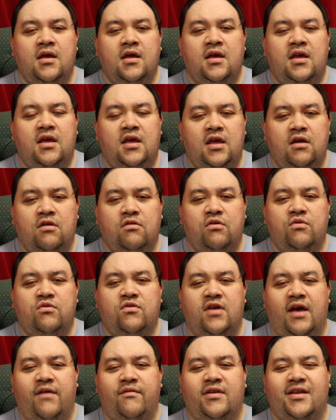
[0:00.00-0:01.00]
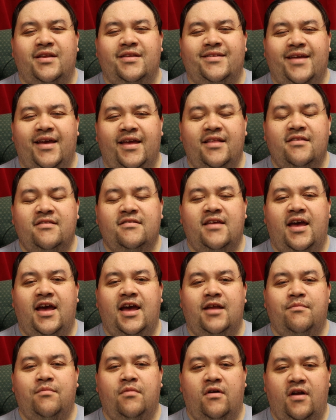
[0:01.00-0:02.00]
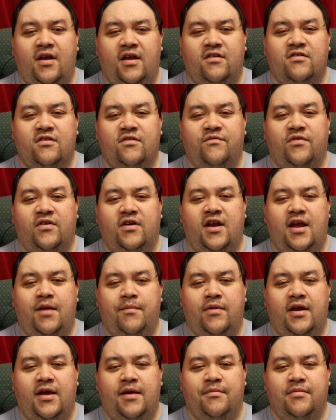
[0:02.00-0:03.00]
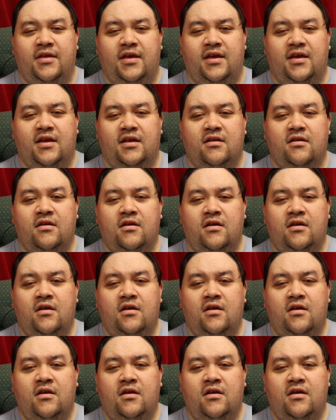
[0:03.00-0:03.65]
He grew to have an intense admiration for Abraham Lincoln,